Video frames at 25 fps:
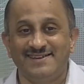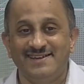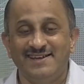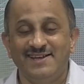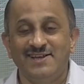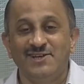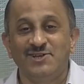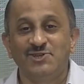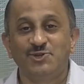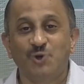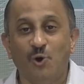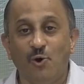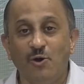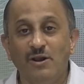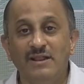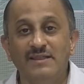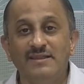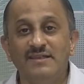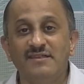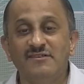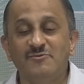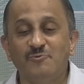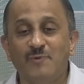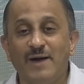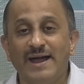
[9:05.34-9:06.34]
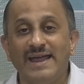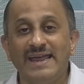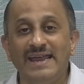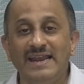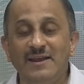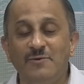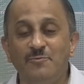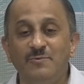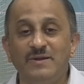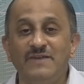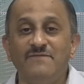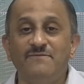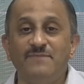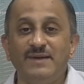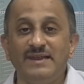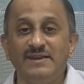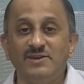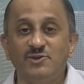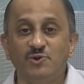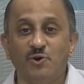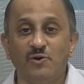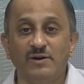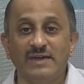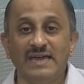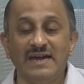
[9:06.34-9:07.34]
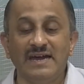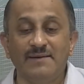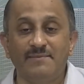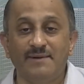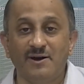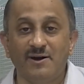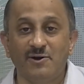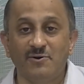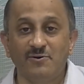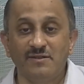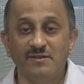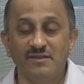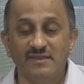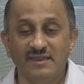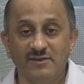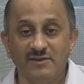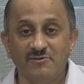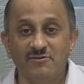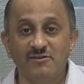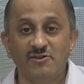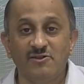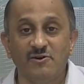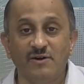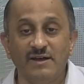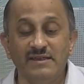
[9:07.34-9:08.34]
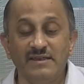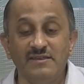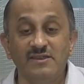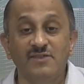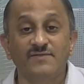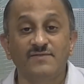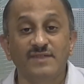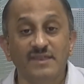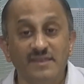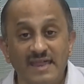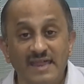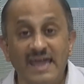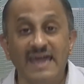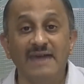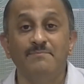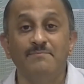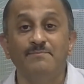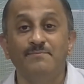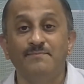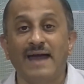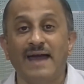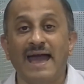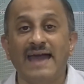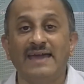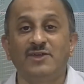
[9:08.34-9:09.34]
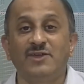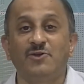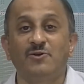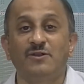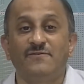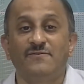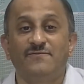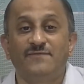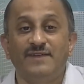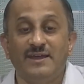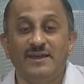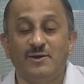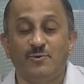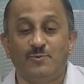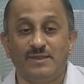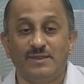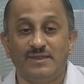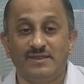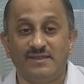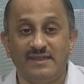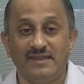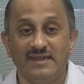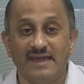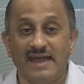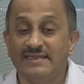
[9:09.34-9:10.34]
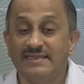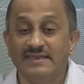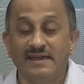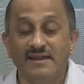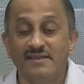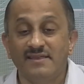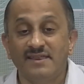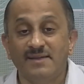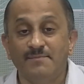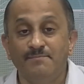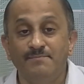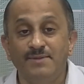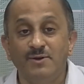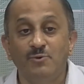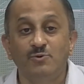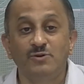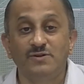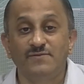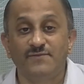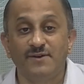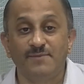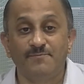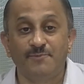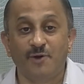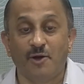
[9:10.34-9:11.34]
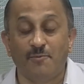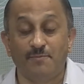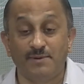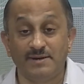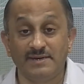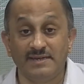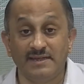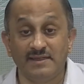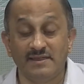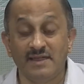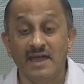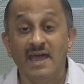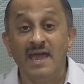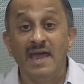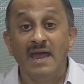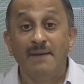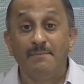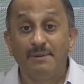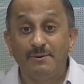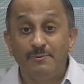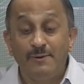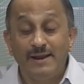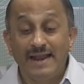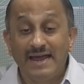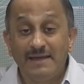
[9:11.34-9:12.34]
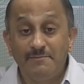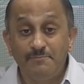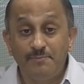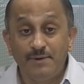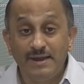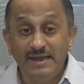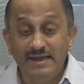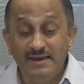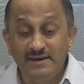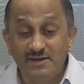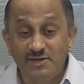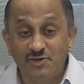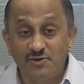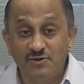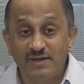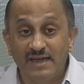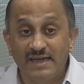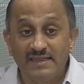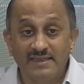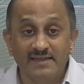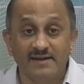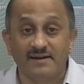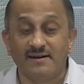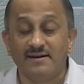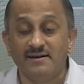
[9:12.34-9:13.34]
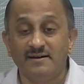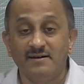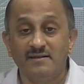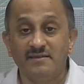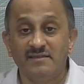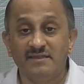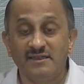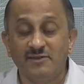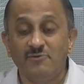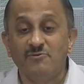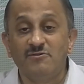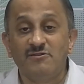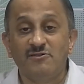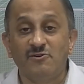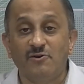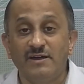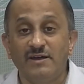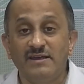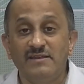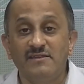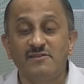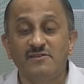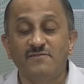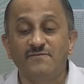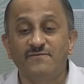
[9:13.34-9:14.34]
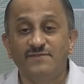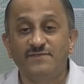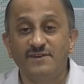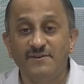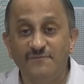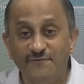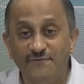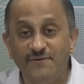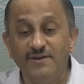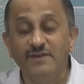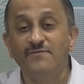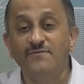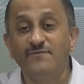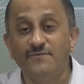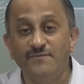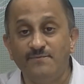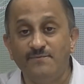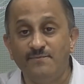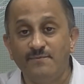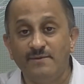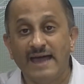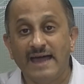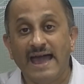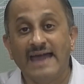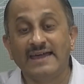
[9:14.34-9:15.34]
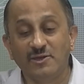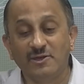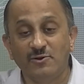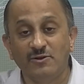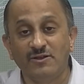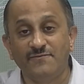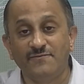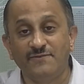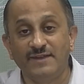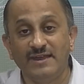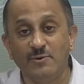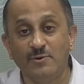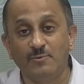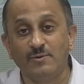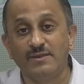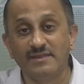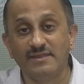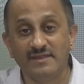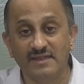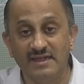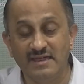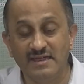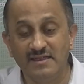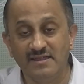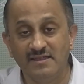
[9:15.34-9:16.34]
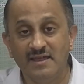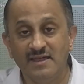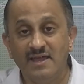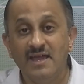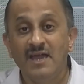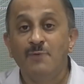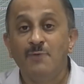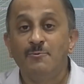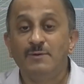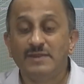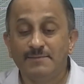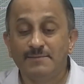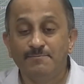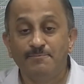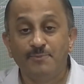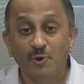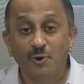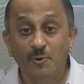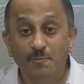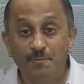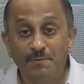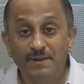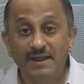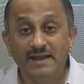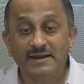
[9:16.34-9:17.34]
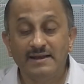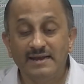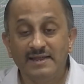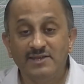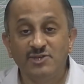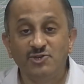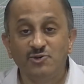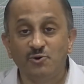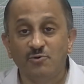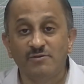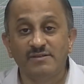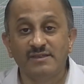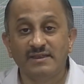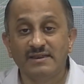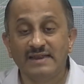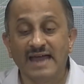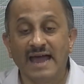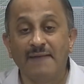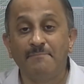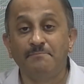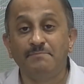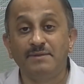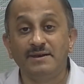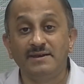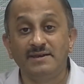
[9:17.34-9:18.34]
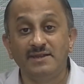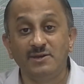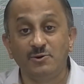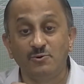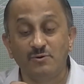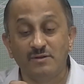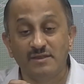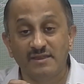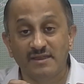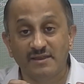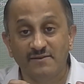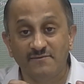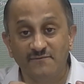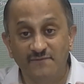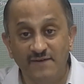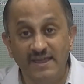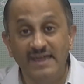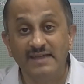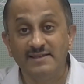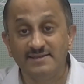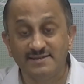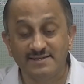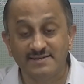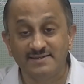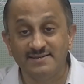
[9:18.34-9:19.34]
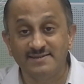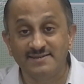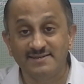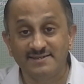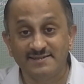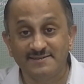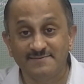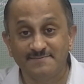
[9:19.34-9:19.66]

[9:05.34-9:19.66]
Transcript: So all this while we have been talking about sinusoids of the same angular frequency, and there are some beautiful properties. But when I bring together sinusoids of different angular frequencies with appropriately chosen amplitudes and phases,